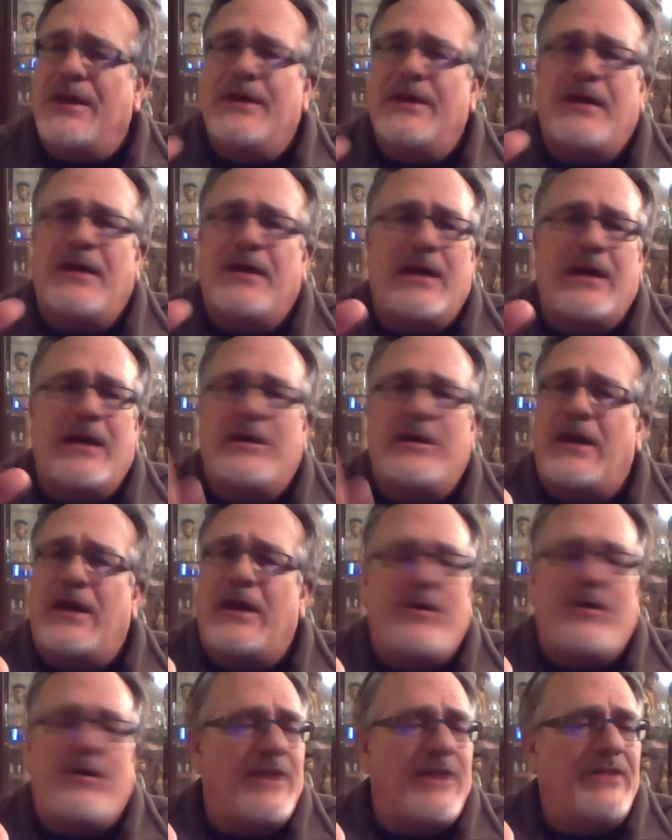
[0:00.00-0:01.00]
I
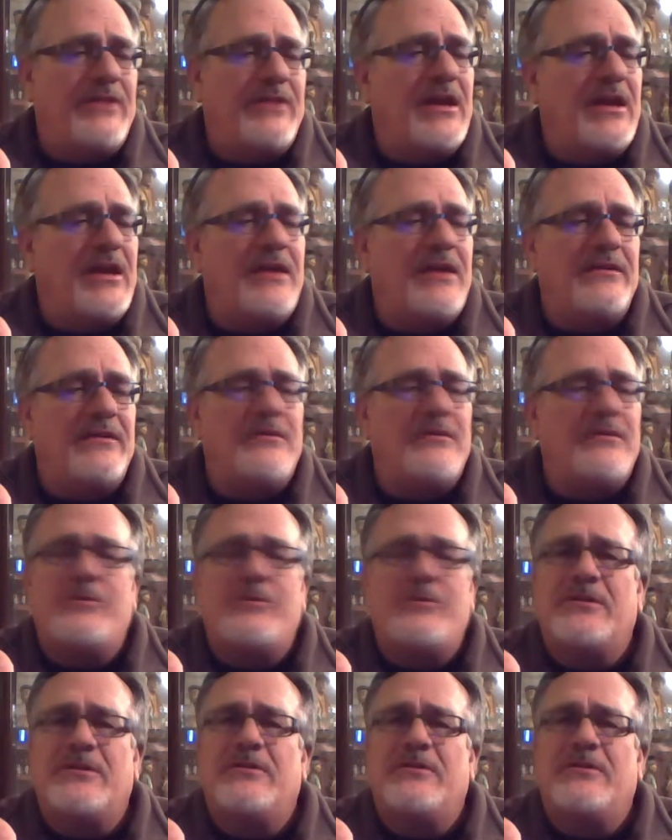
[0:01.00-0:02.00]
don't have any idea
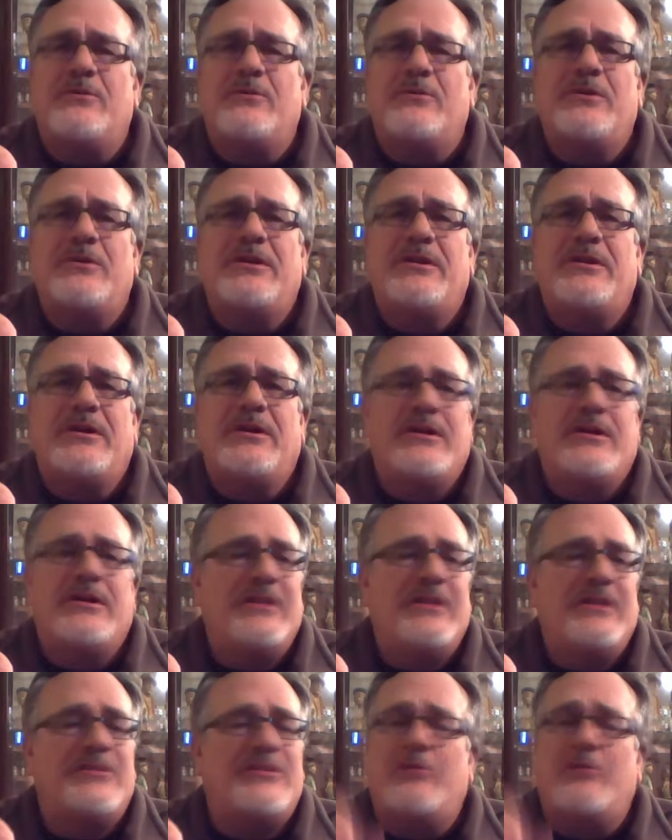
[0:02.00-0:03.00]
what
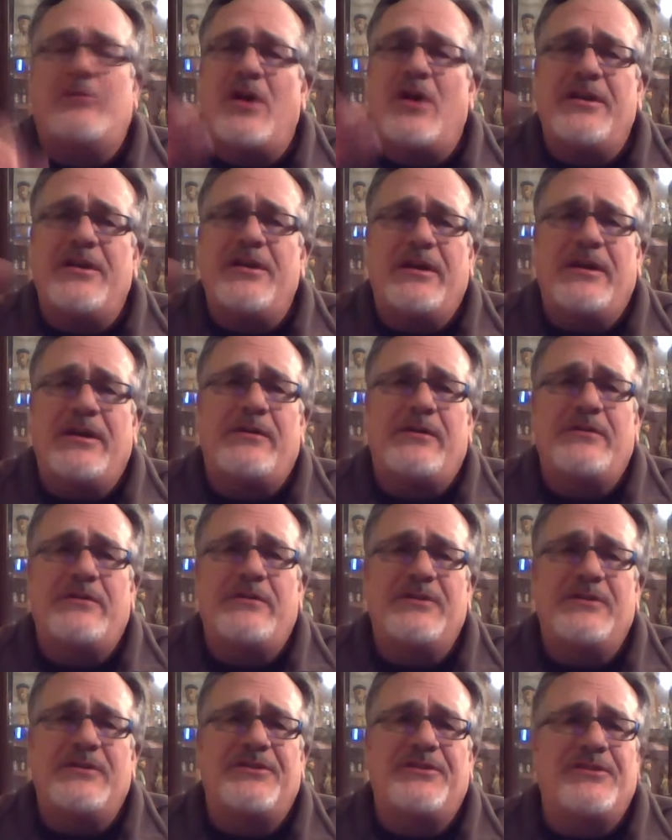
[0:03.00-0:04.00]
it's a blonde ale
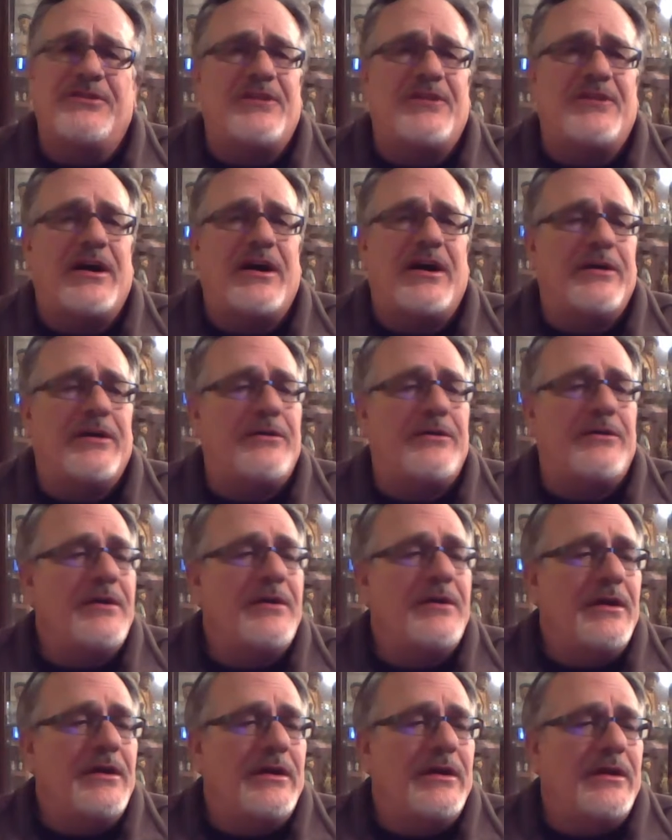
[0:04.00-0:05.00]
is the style,
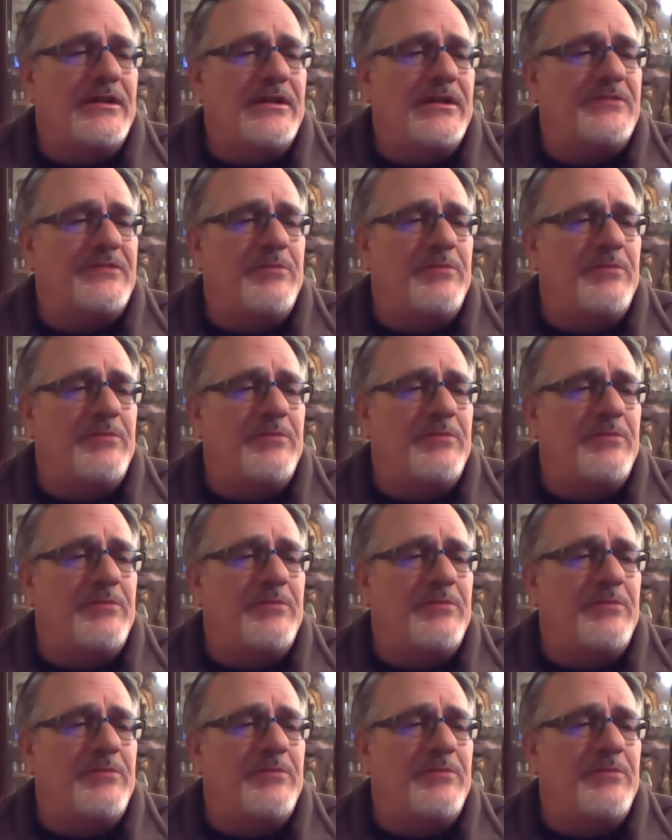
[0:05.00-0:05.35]
and it